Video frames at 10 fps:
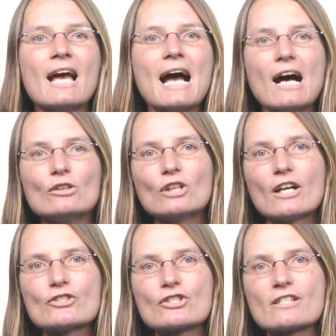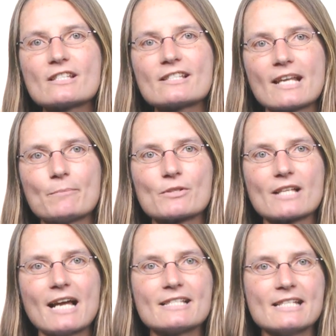How large does the sample
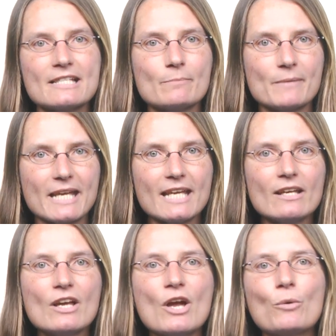size need to be?